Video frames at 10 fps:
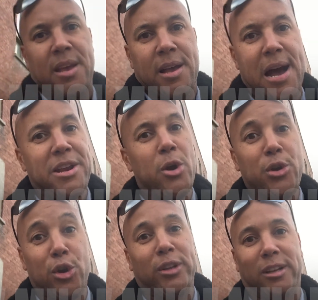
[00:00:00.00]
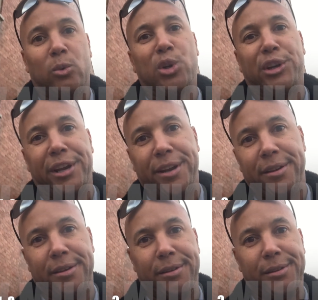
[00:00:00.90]
I know you're a little worried.
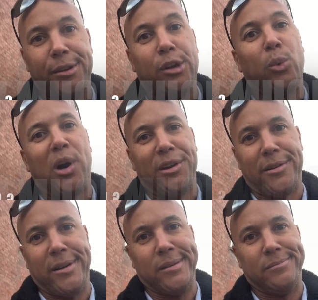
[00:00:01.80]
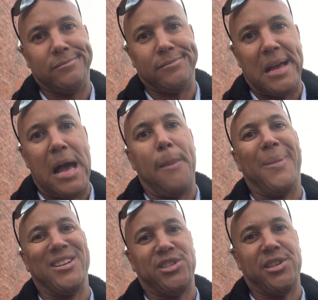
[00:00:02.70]
You're wondering, how
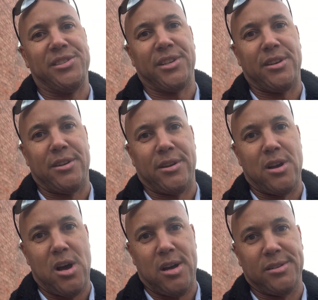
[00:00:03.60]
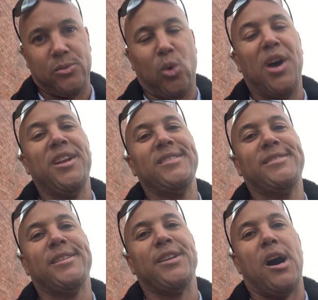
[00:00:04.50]
much is it gonna cost? What
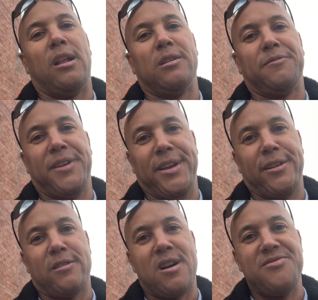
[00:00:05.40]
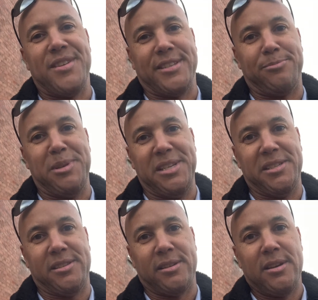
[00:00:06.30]
is the dollar figure on this
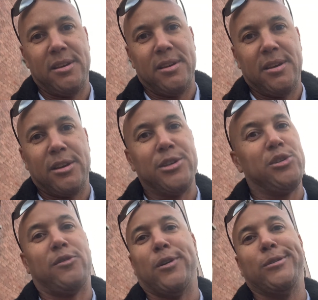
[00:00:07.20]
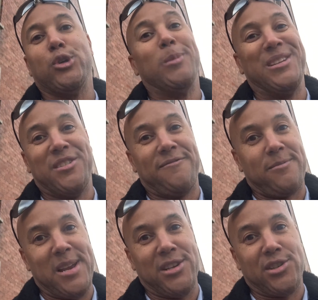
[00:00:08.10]
beast? Because you've heard too much
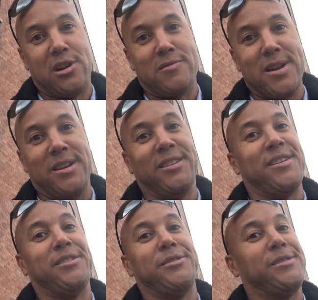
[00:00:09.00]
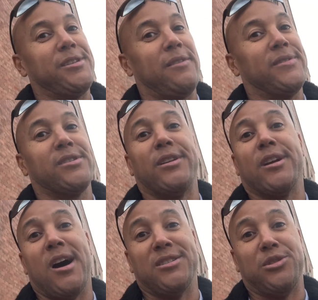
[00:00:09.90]
information already to think to yourself it's gonna
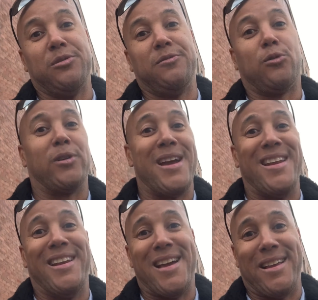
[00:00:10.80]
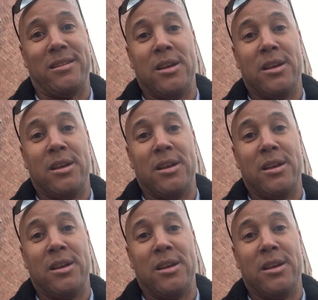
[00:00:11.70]
cost you $4.99.